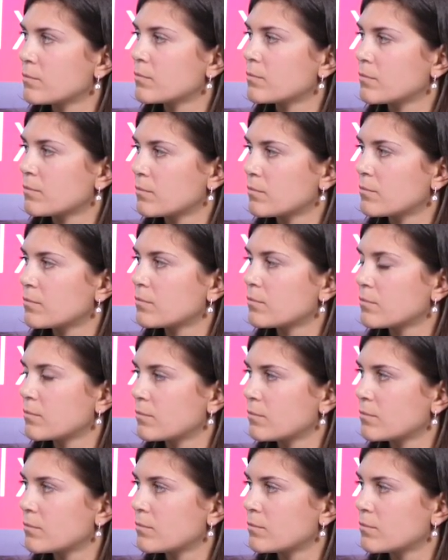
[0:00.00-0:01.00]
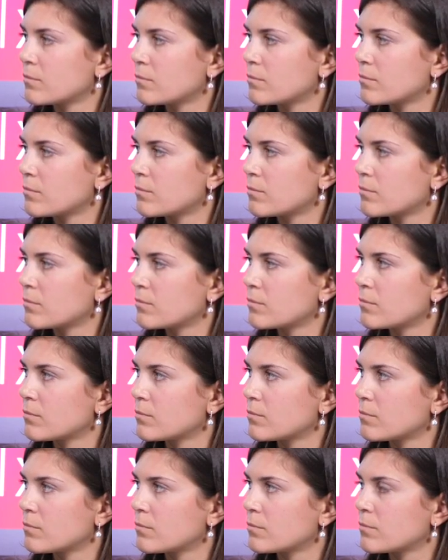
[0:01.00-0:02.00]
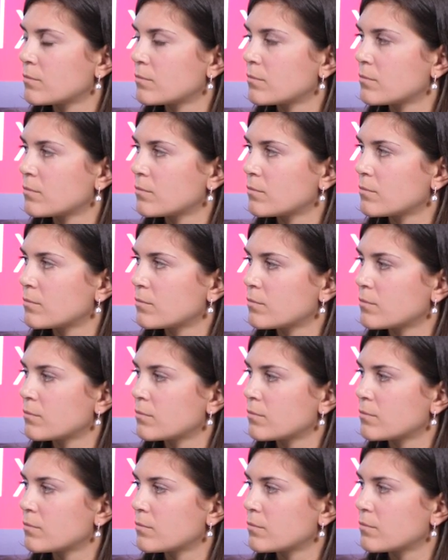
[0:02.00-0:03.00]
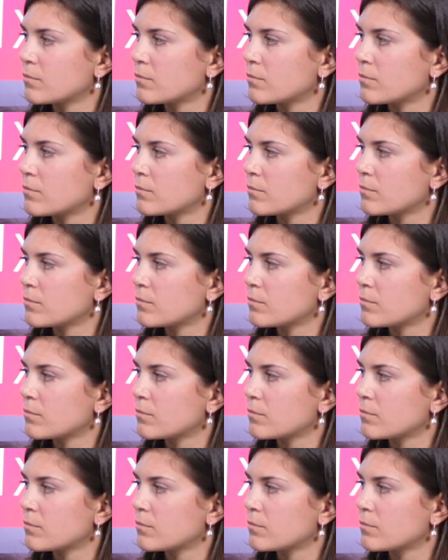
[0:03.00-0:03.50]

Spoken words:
This person isn't speaking.